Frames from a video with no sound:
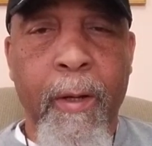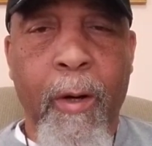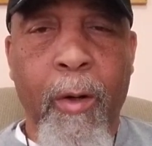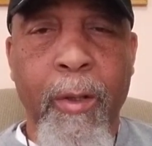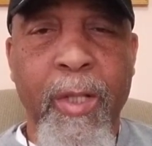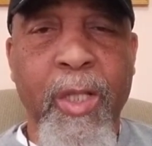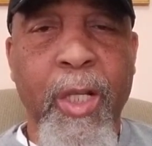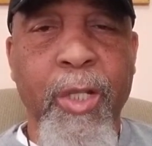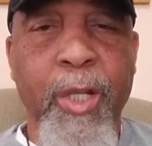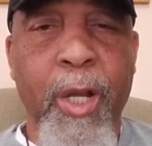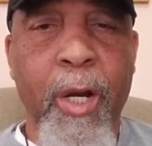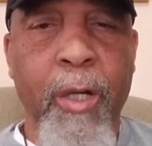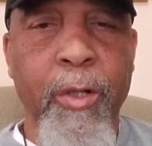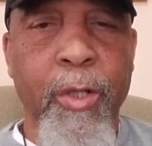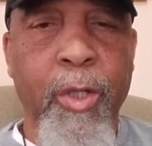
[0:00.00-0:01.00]
only
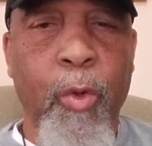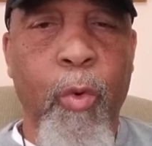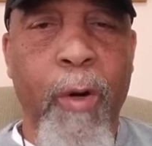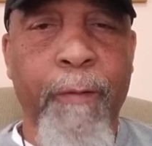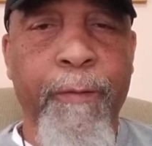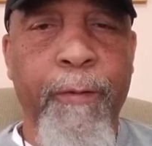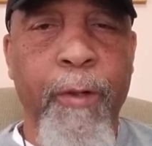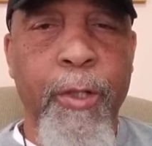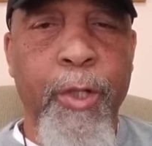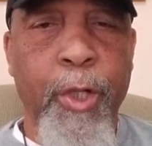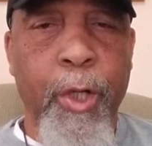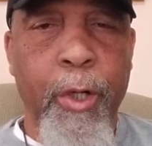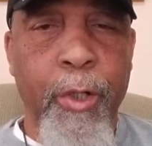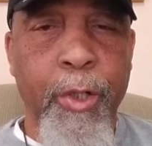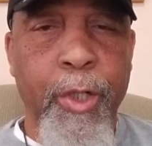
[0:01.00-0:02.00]
1,600 square foot
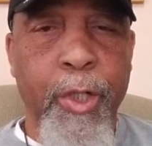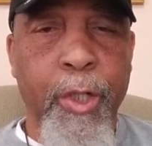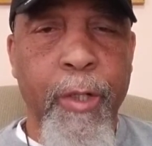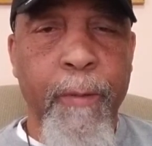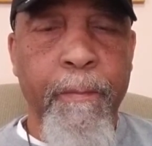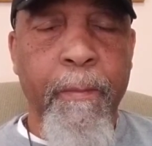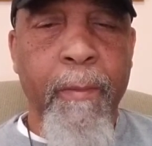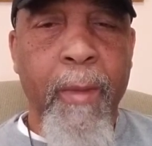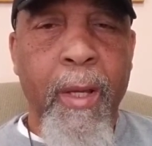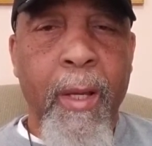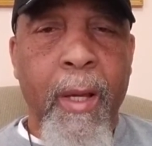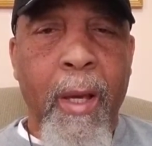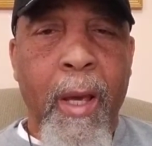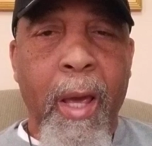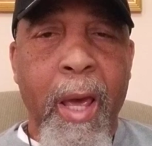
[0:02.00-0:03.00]
church,
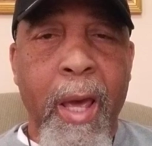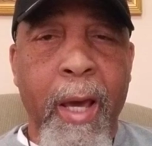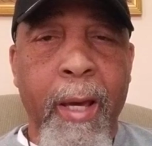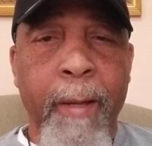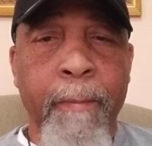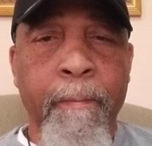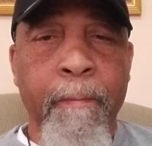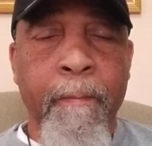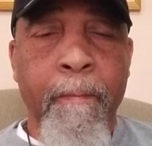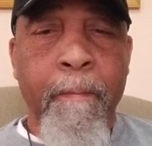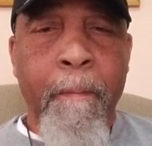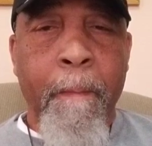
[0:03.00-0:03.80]
and